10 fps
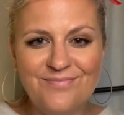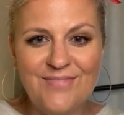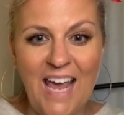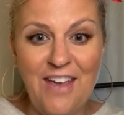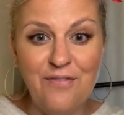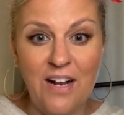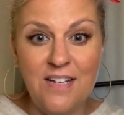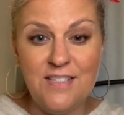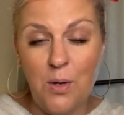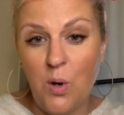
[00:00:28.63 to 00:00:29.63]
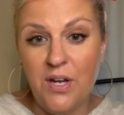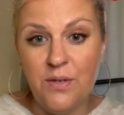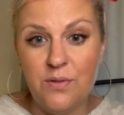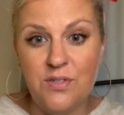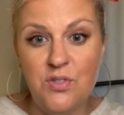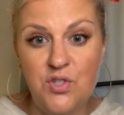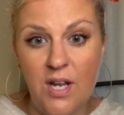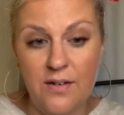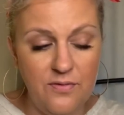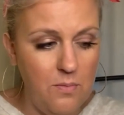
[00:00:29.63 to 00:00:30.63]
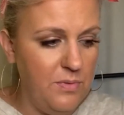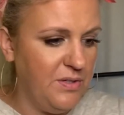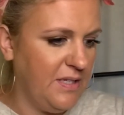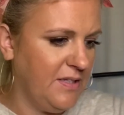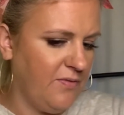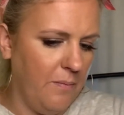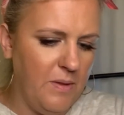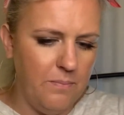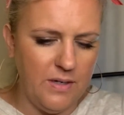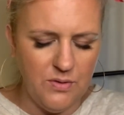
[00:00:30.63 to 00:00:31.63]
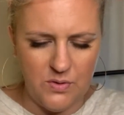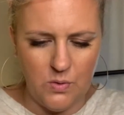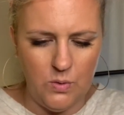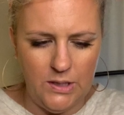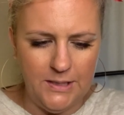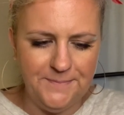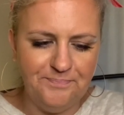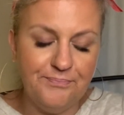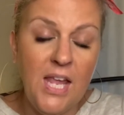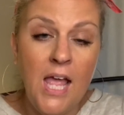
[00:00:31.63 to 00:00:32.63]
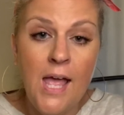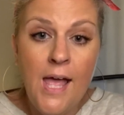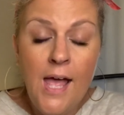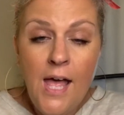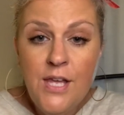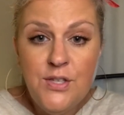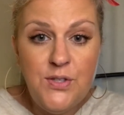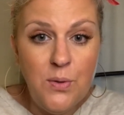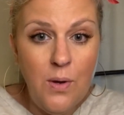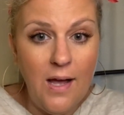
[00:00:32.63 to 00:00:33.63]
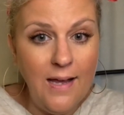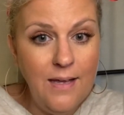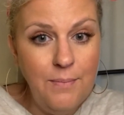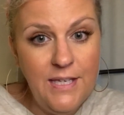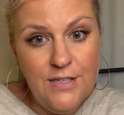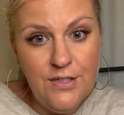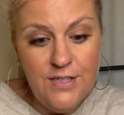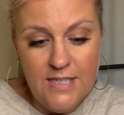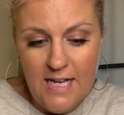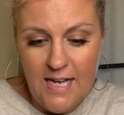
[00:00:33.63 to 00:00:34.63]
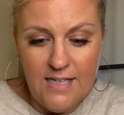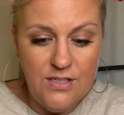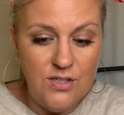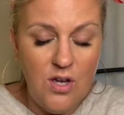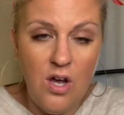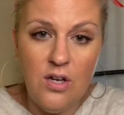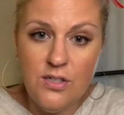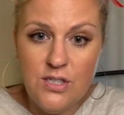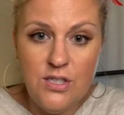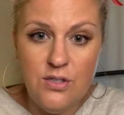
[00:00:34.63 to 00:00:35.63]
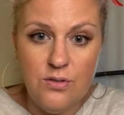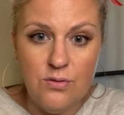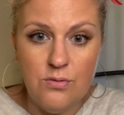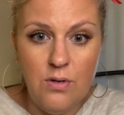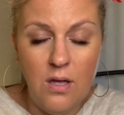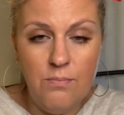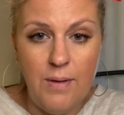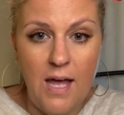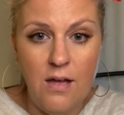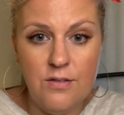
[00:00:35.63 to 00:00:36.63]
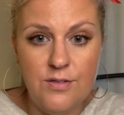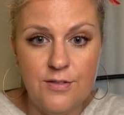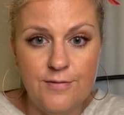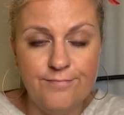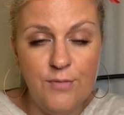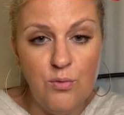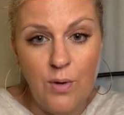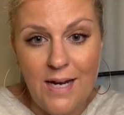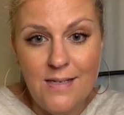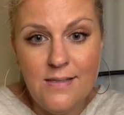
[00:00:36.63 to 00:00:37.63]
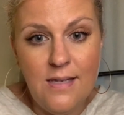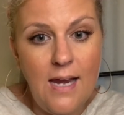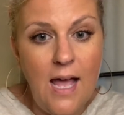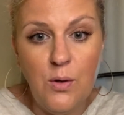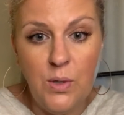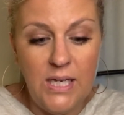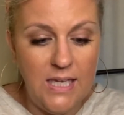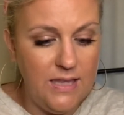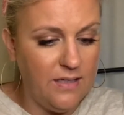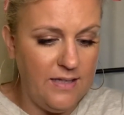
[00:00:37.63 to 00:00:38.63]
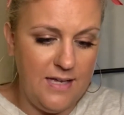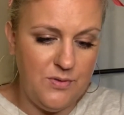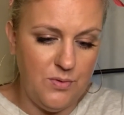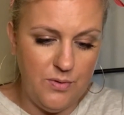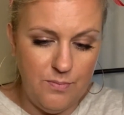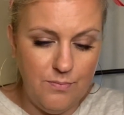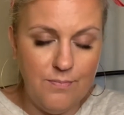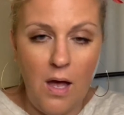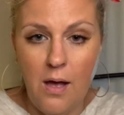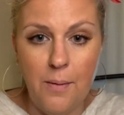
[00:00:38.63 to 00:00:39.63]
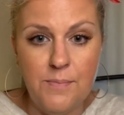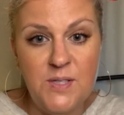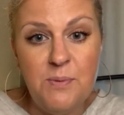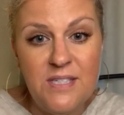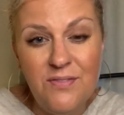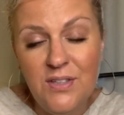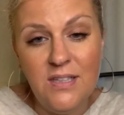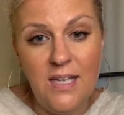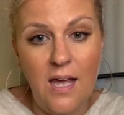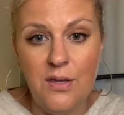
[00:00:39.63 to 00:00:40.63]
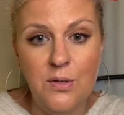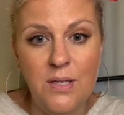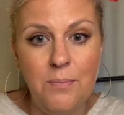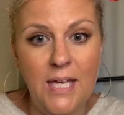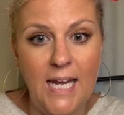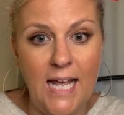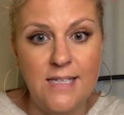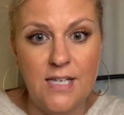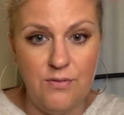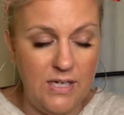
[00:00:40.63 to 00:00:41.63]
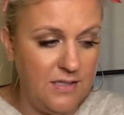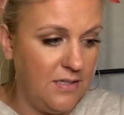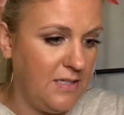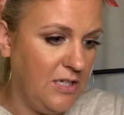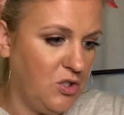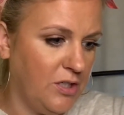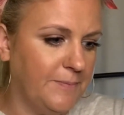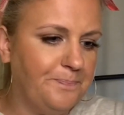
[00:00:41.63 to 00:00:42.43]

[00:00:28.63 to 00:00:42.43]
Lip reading: Hey friends, how are you? This is Jenna from Musings from the Middle School. So I am here today to talk to you about race and equity in the classroom, specifically how you can be an anti-racist teacher.